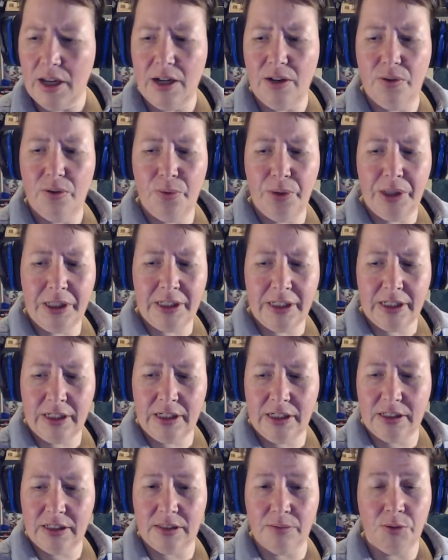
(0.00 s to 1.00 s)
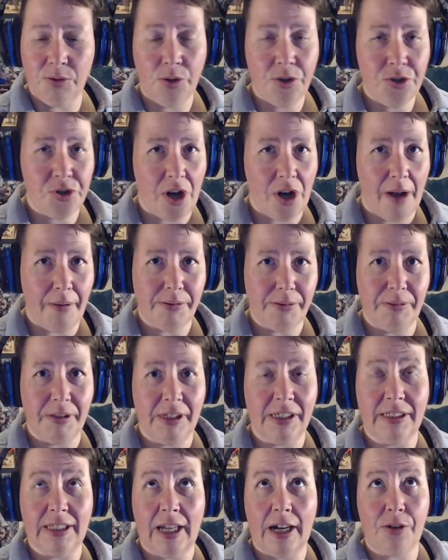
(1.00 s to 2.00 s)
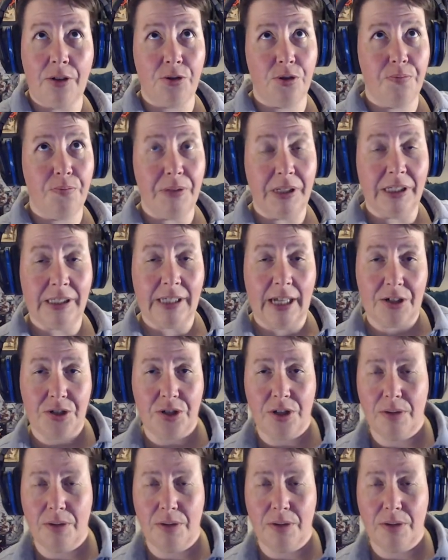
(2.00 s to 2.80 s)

We did some lore drops because that group is actually a